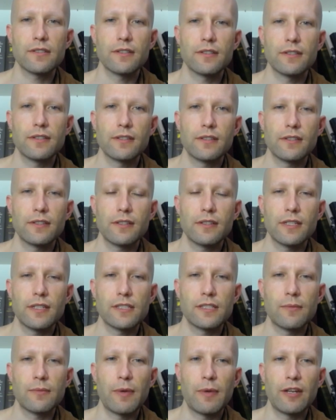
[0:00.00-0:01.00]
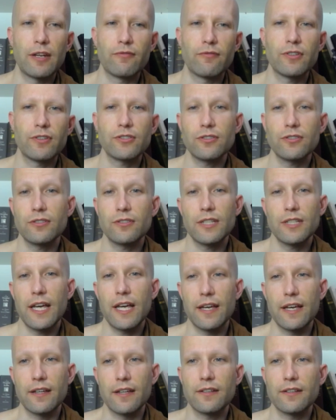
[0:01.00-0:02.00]
Is it beneficial? Yeah,
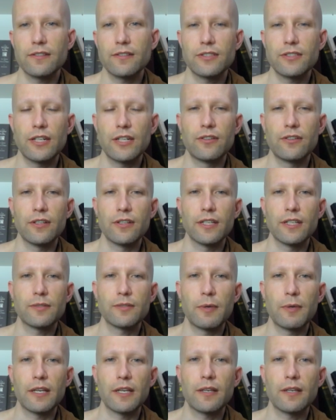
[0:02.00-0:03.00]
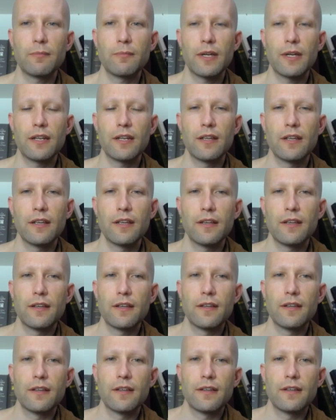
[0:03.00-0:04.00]
generally speaking, but
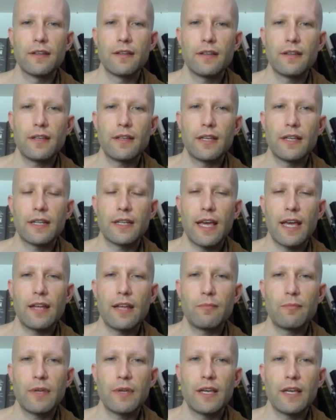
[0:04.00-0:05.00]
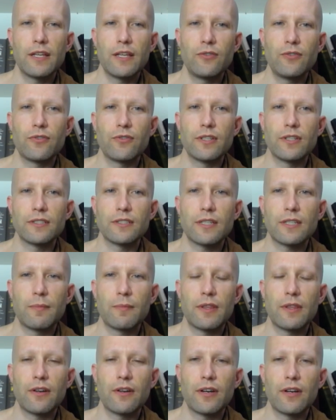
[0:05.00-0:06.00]
it can be a hindrance. I mean, there
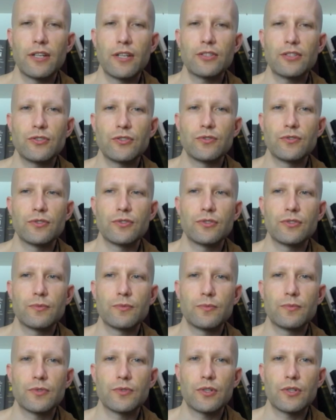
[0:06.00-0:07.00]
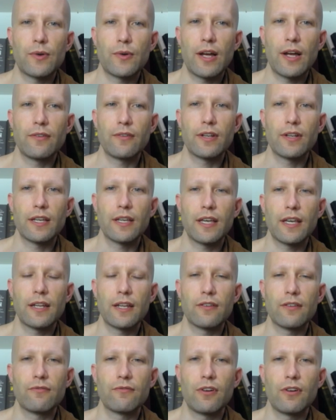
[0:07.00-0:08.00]
are issues surrounding getting
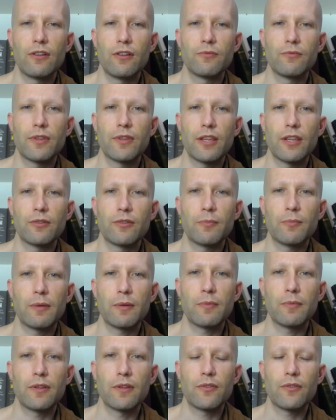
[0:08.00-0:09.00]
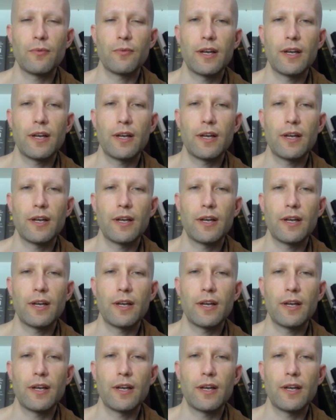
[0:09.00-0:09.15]
involved with other people as well.